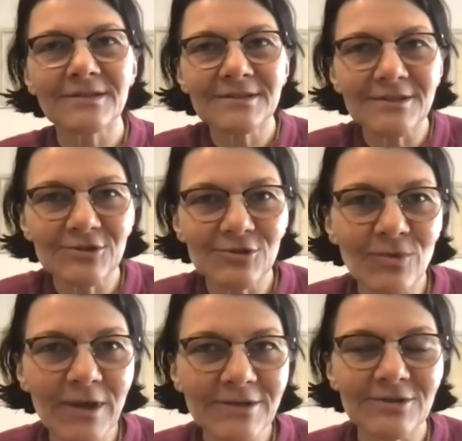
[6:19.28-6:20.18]
the
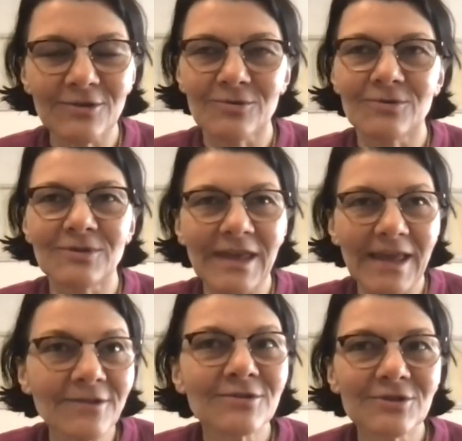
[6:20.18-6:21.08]
situation or the
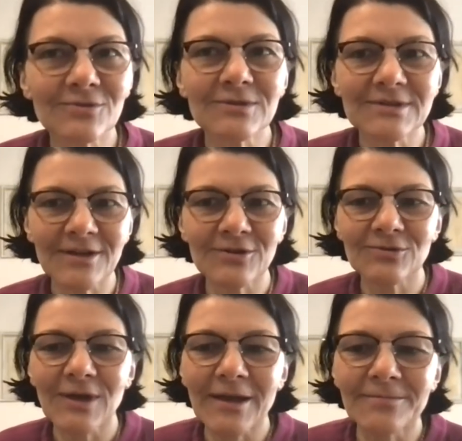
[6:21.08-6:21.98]
energy was there
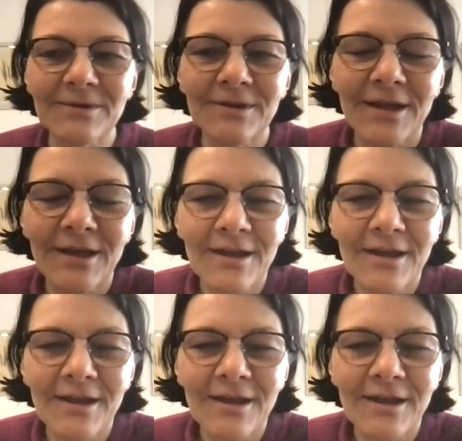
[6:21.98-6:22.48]
to happen